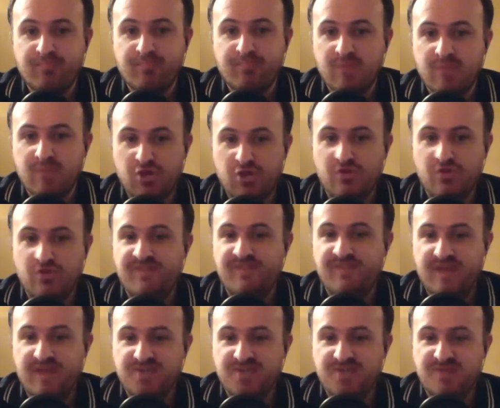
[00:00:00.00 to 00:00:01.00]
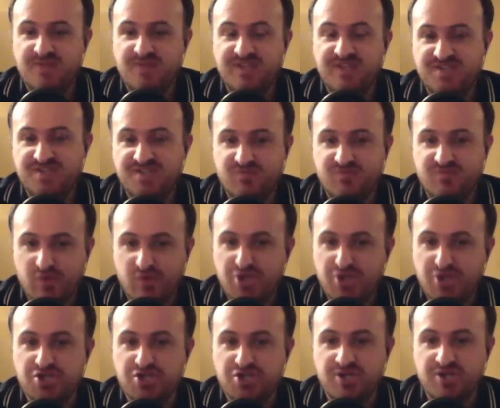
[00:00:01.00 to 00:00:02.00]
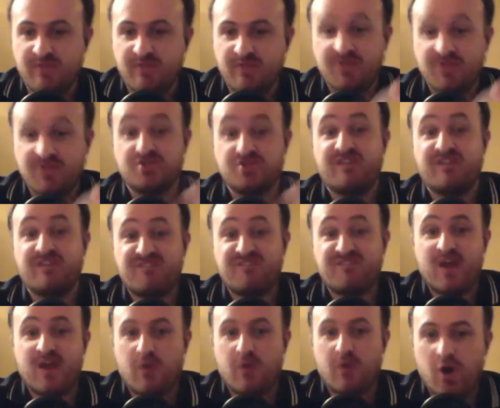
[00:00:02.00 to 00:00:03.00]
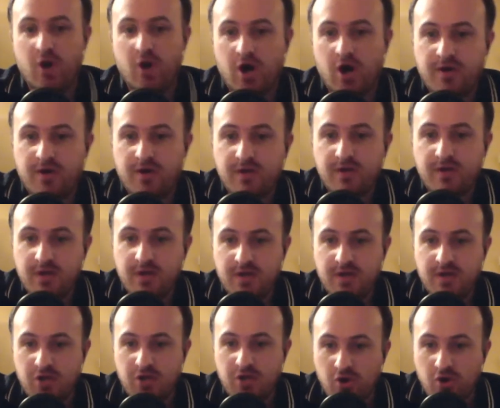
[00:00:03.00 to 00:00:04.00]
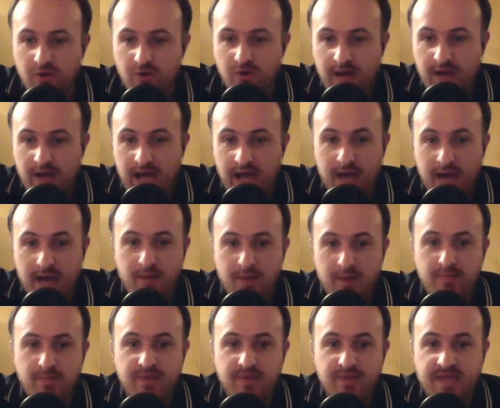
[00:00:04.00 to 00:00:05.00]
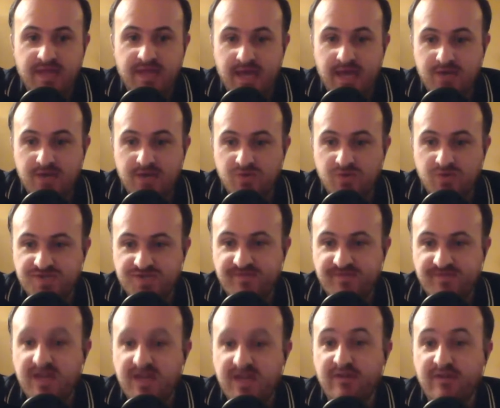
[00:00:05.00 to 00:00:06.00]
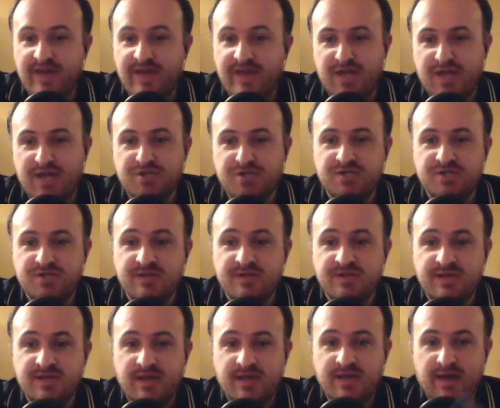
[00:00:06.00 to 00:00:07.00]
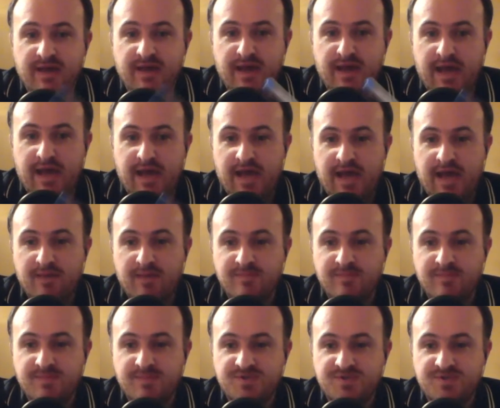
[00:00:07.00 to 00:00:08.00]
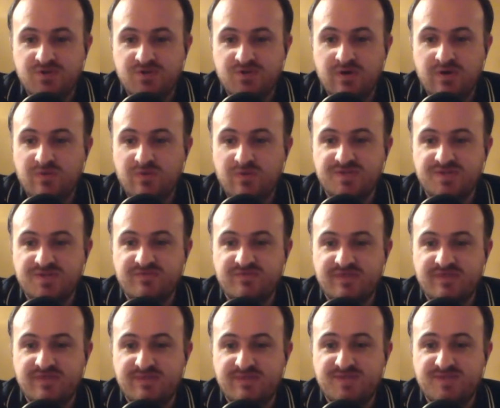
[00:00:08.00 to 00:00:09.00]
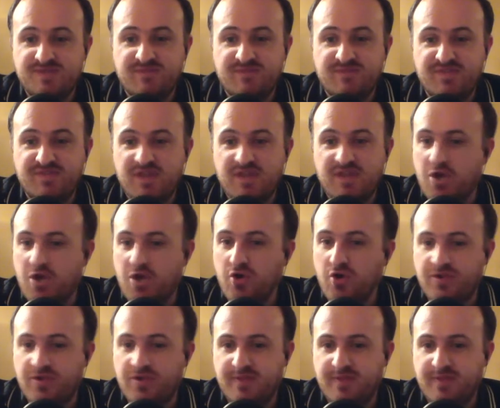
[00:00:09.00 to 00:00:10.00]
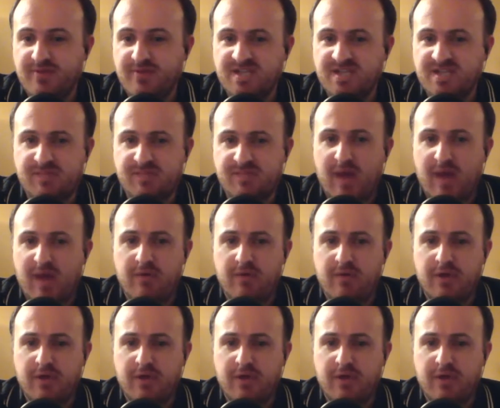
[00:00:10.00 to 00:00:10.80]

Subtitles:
But the only thing is, when this relationship, the affair went on, the kid was of legal age. So it wasn't really something they could go to the police about.